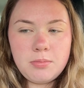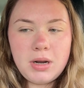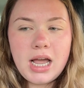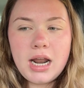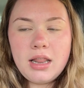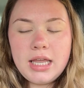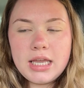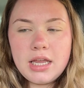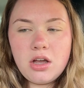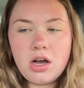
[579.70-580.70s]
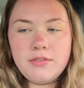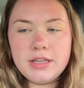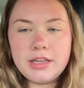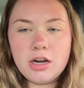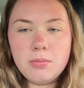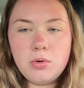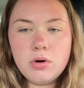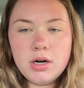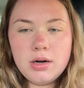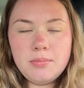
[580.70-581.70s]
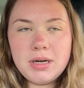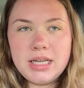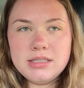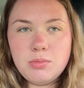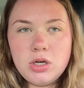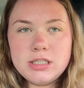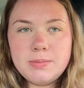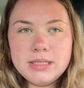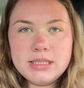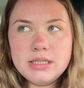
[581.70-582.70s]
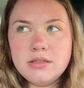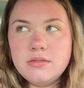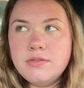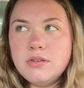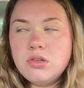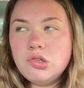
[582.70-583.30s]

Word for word: But I kind of like getting coffee at the airport, but it is more expensive.